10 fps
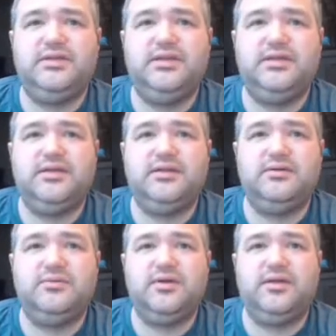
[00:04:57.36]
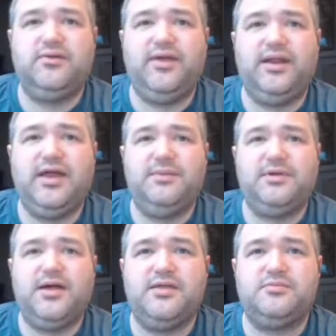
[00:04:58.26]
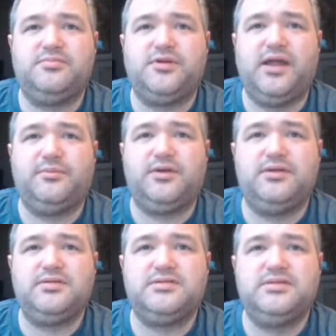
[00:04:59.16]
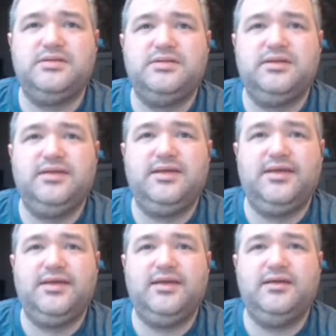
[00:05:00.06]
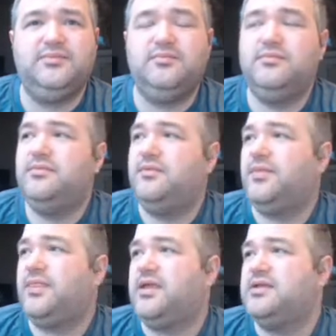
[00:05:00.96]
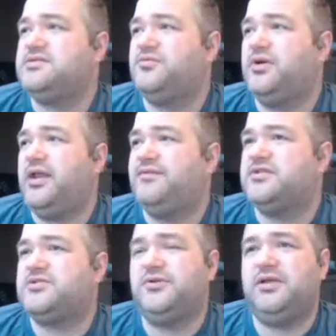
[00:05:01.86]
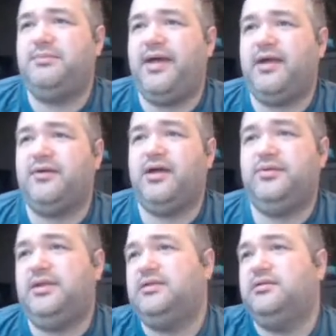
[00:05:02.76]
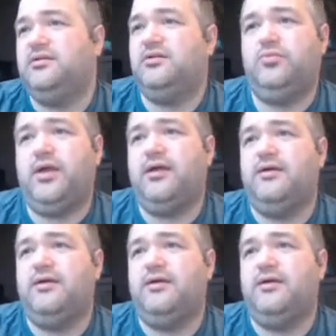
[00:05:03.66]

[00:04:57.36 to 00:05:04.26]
and we're going to create a couple other parameters Because if we're going to have a scrolling background, we need to know where in the